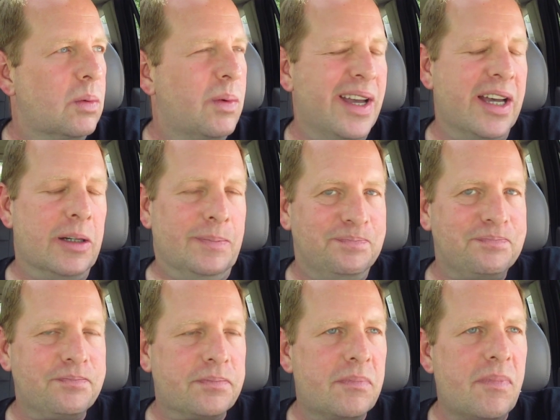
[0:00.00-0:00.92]

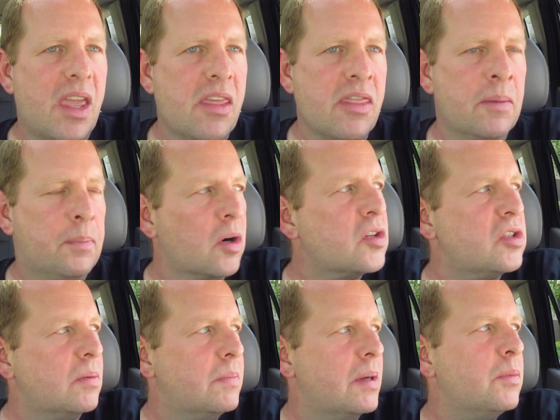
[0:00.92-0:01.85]

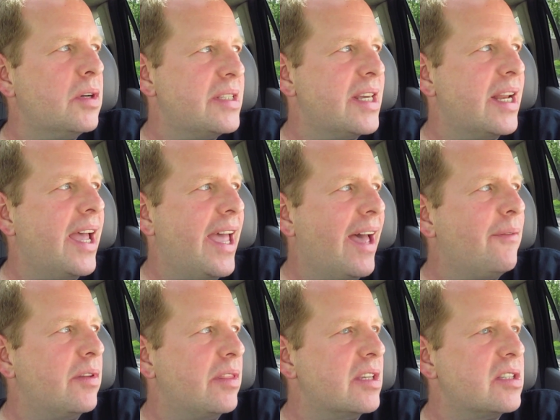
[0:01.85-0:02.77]
memories that I
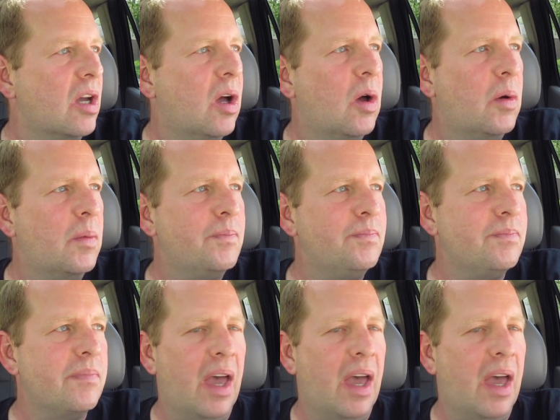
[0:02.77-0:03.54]
have with this home,